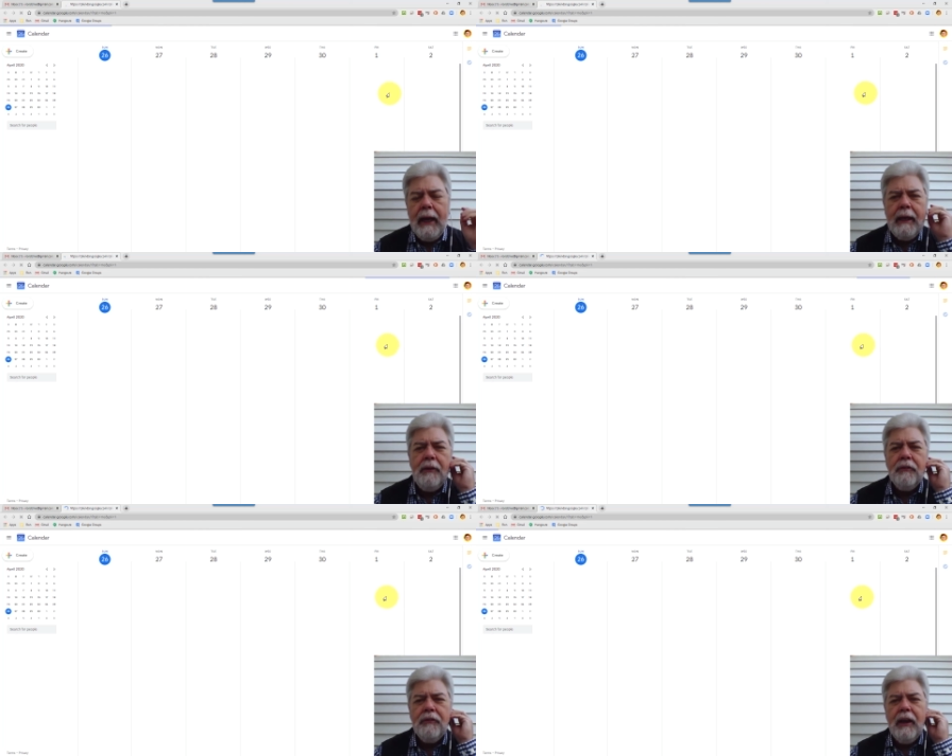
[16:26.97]
And
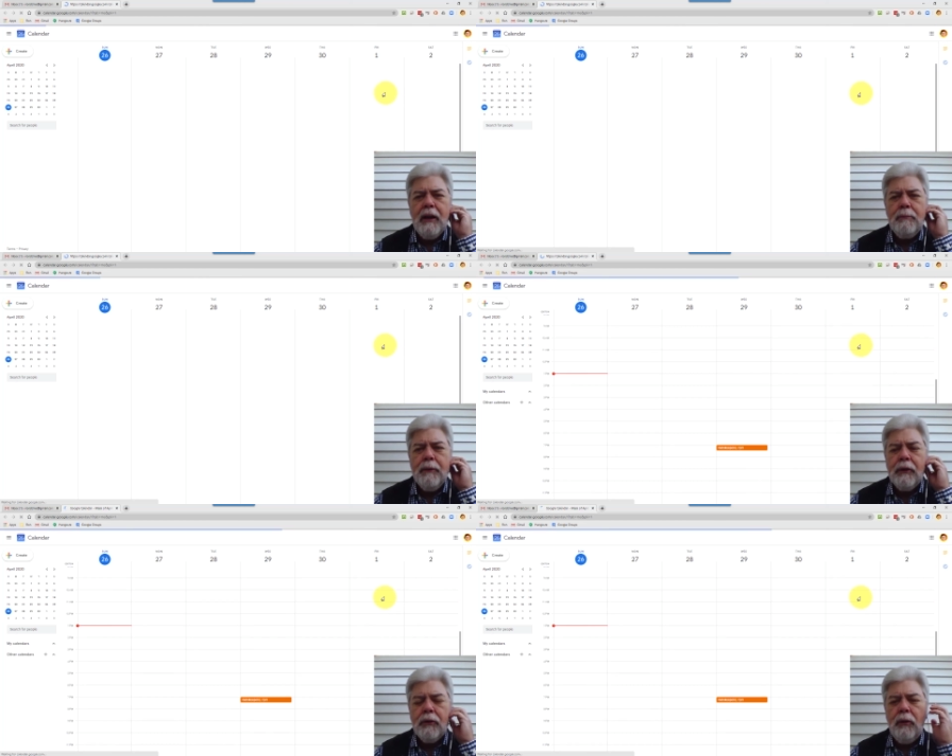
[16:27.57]
to set up
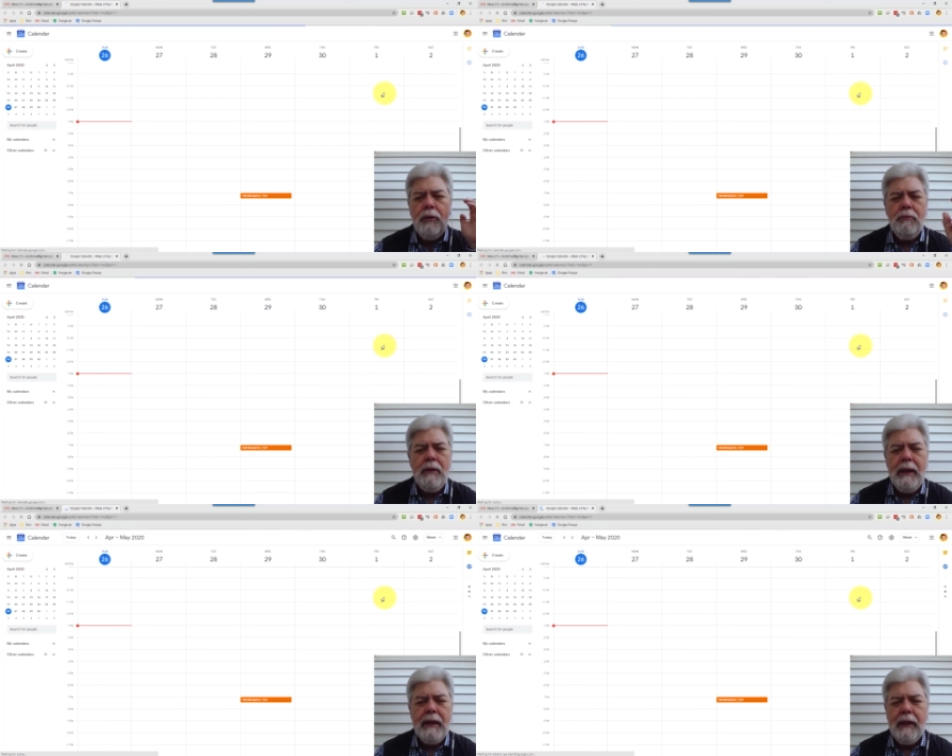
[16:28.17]
a Chrome
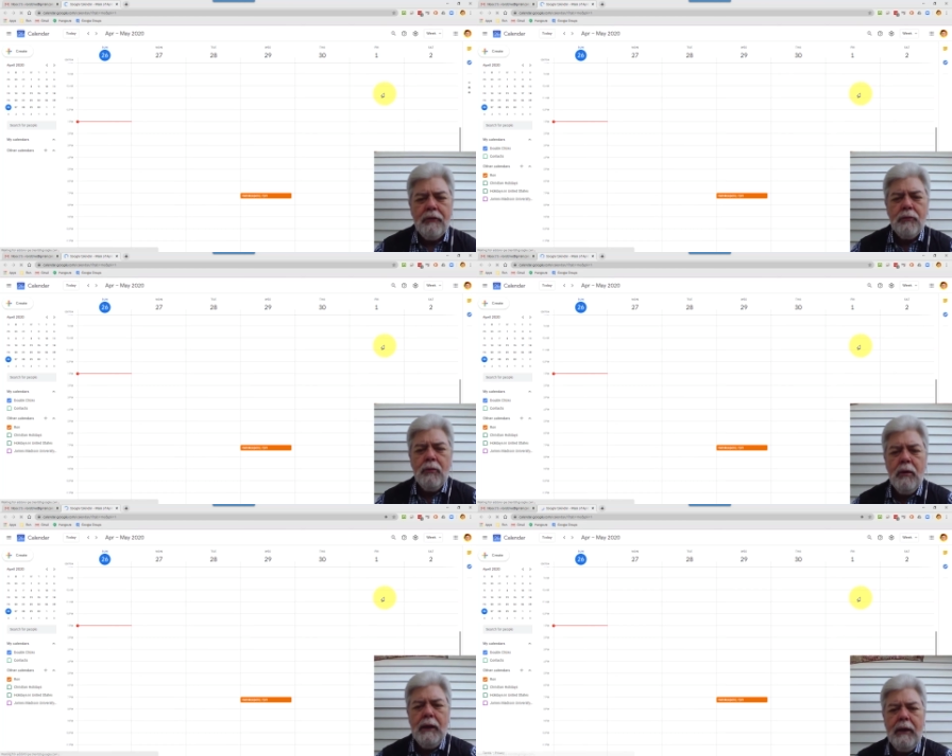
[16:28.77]
meeting, it's
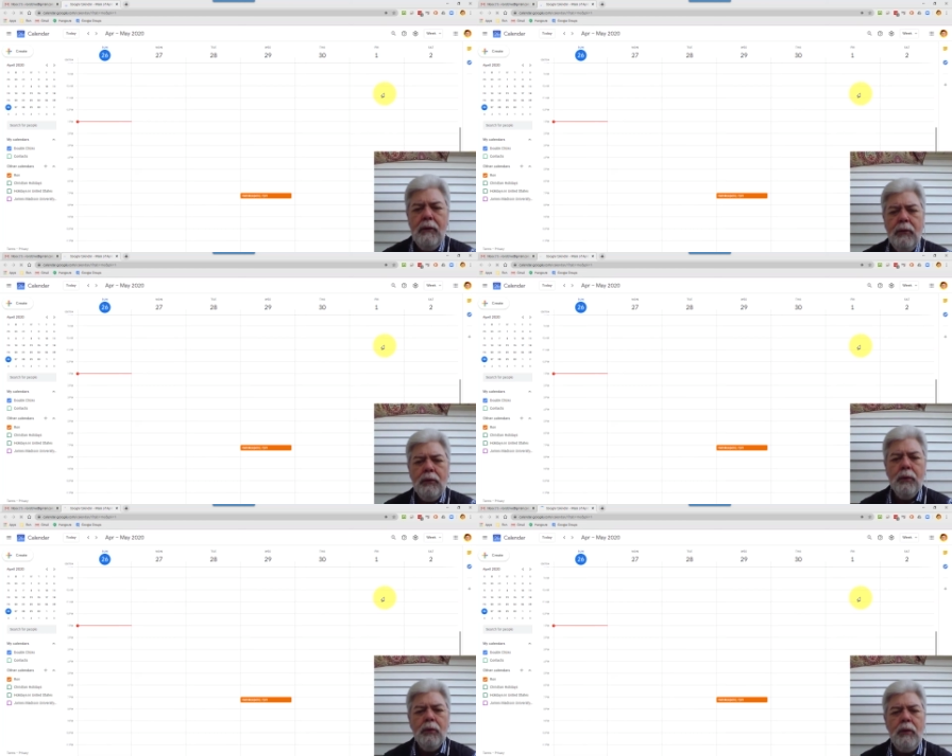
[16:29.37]
really
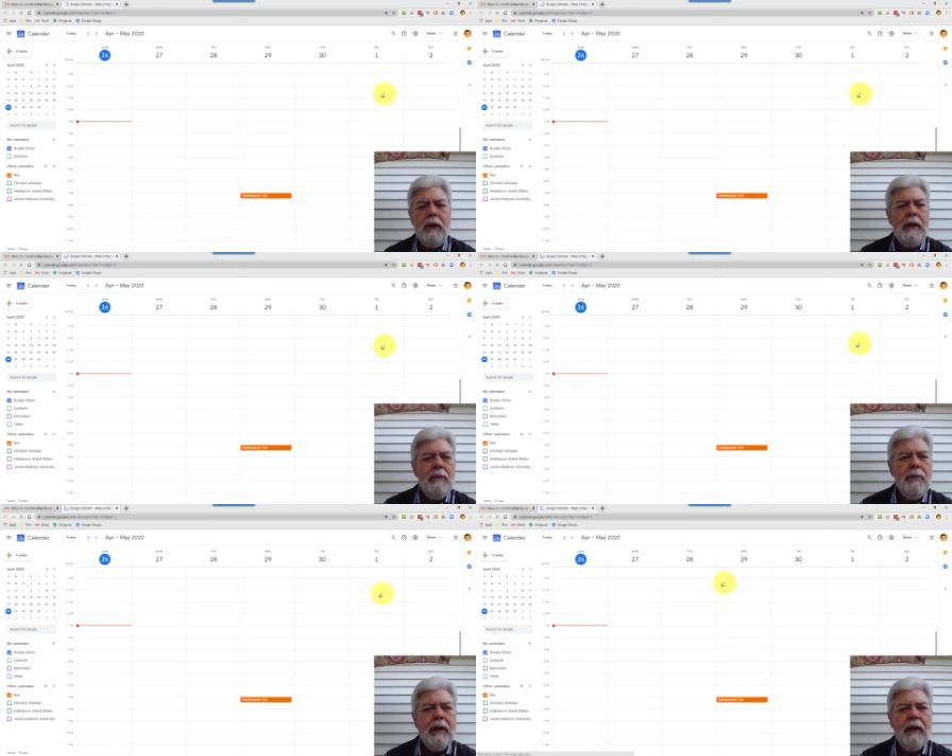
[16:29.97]
cool
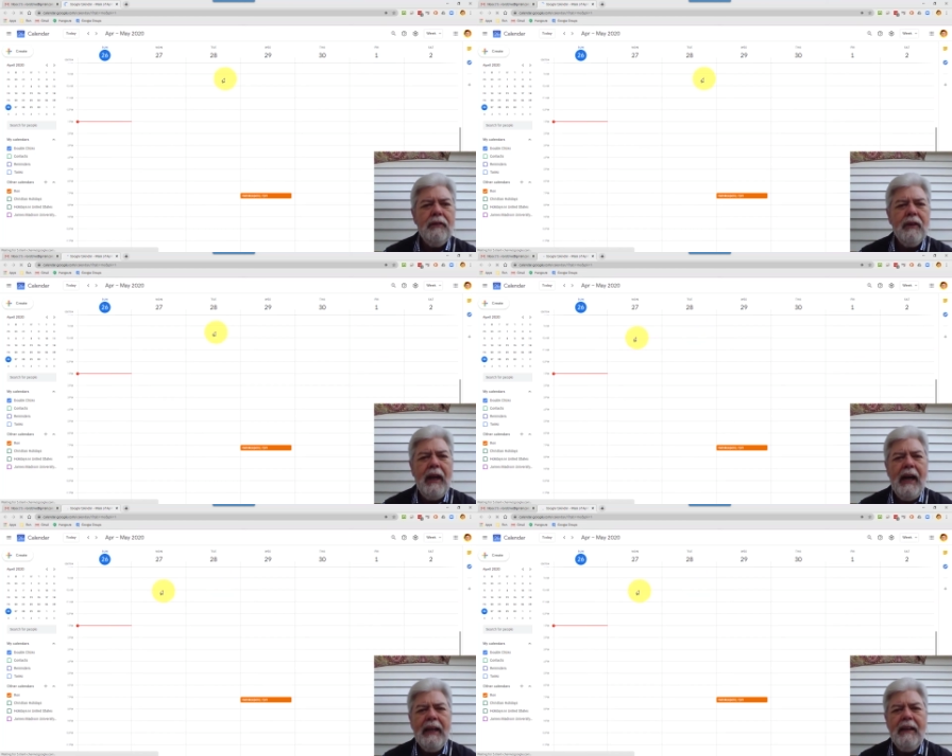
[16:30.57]
because
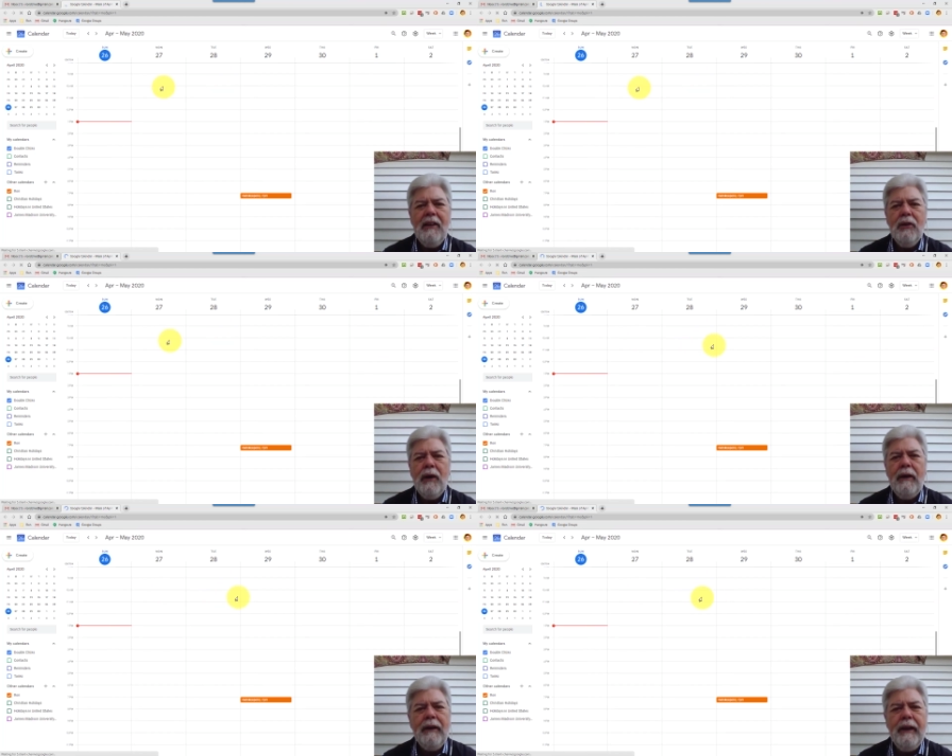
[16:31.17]
I can go
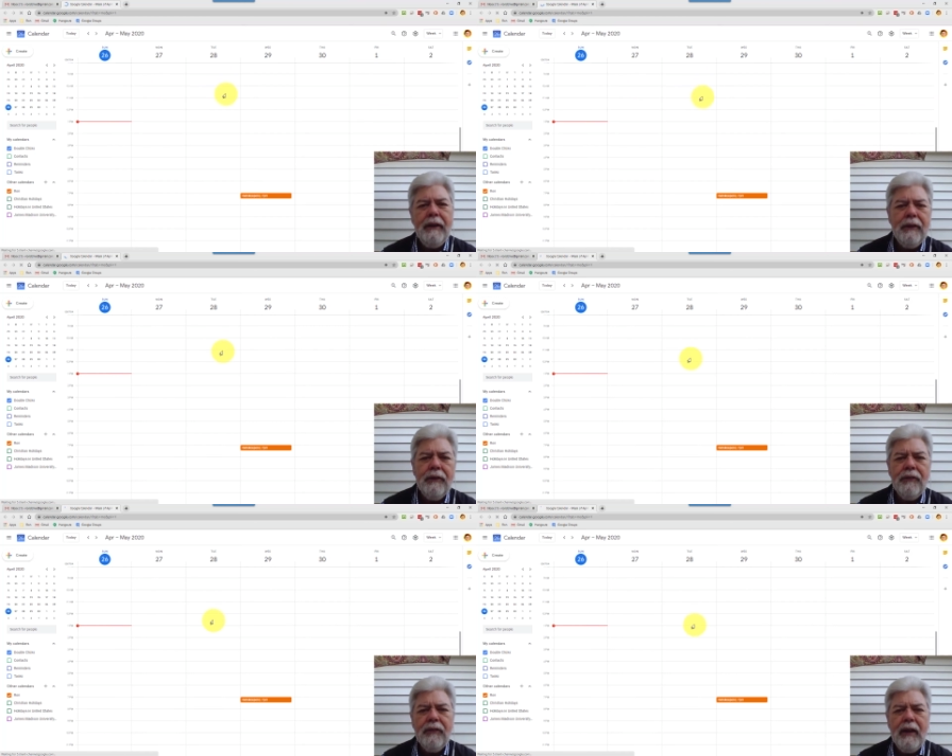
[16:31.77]
out here
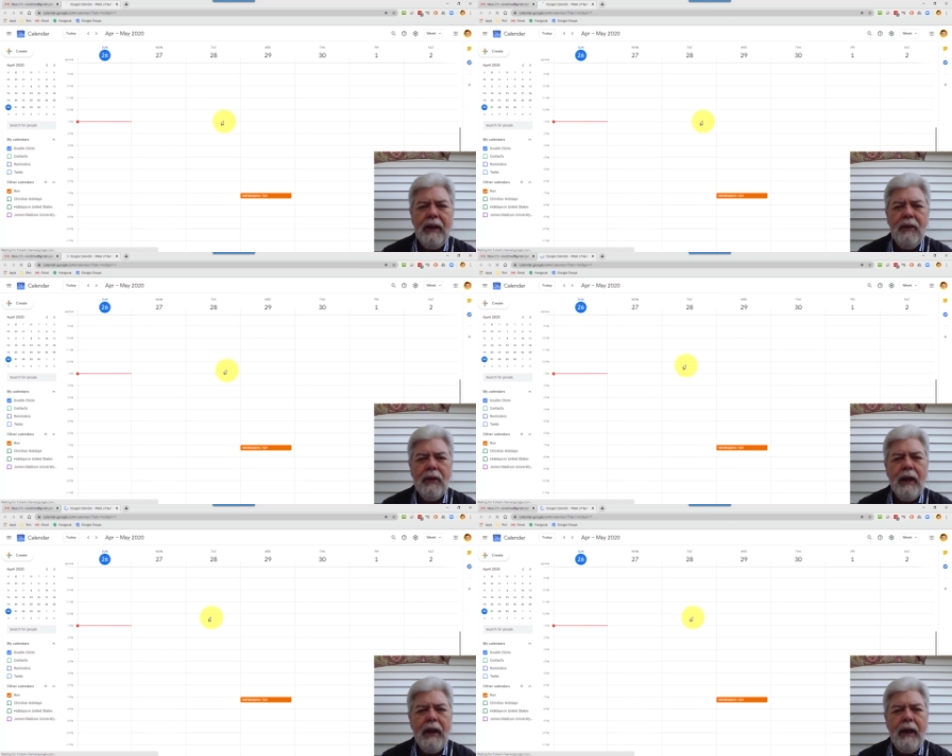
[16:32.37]
to say,
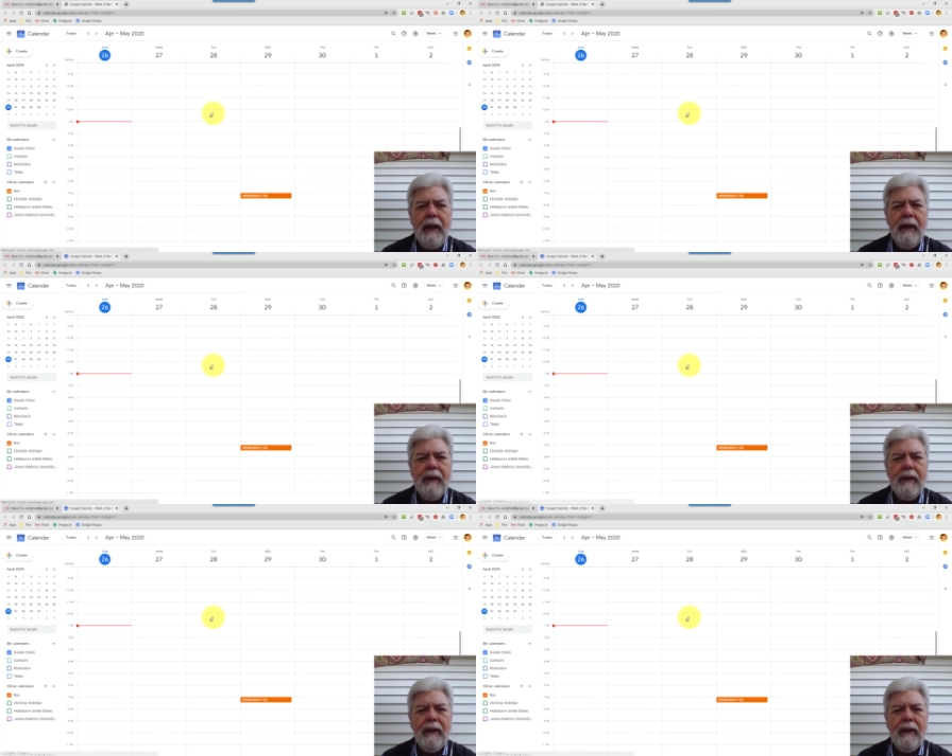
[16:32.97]
okay,